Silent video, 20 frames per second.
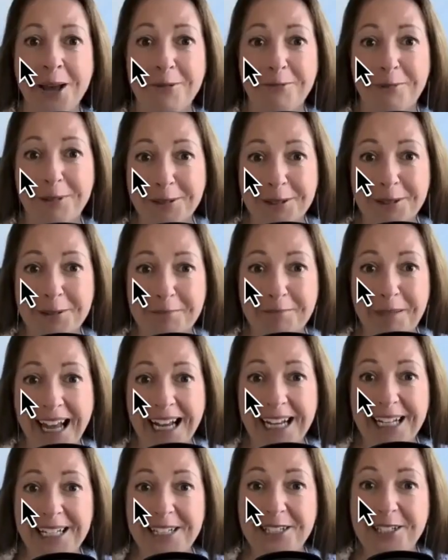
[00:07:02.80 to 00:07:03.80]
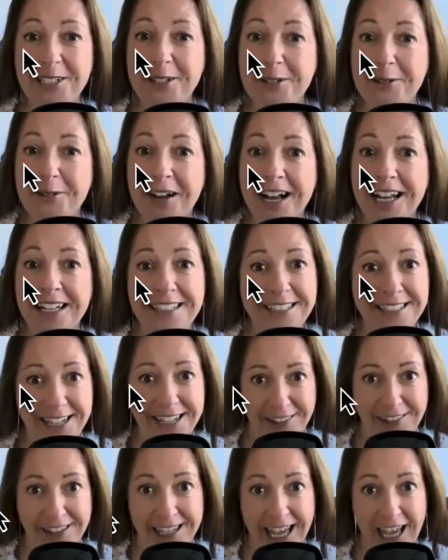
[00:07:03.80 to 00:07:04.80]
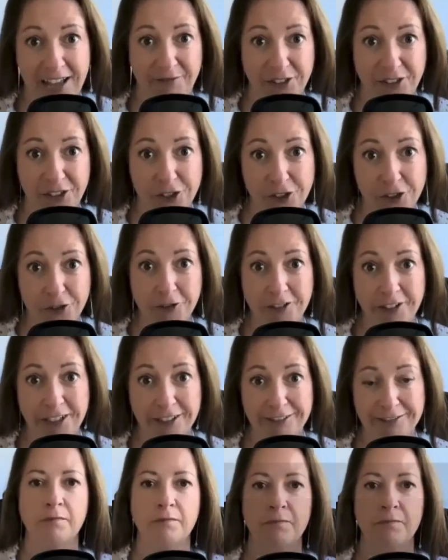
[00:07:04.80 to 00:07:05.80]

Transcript: Welcome back to another Canva tutorial.